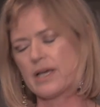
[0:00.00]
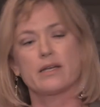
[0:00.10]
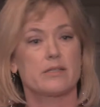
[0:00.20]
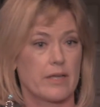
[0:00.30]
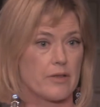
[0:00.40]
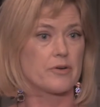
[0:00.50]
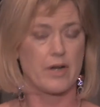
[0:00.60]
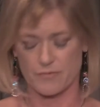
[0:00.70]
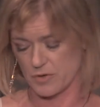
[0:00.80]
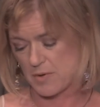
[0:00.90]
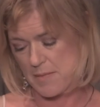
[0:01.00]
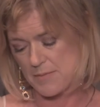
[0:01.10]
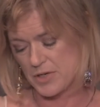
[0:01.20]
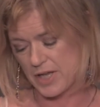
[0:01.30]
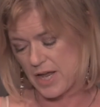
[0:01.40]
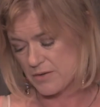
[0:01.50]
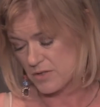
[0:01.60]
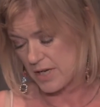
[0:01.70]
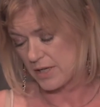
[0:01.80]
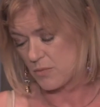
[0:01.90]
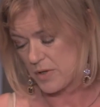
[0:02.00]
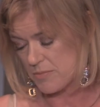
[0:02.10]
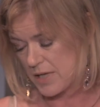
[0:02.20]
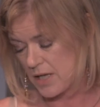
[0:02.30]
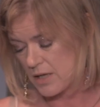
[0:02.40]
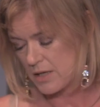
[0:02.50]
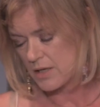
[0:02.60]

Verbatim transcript: had it together enough to remember to take it with me.